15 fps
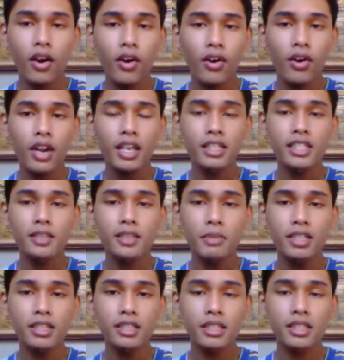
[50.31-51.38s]
or it
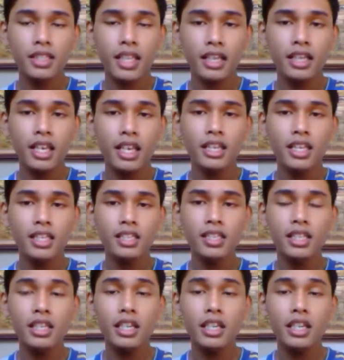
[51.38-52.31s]
means that it is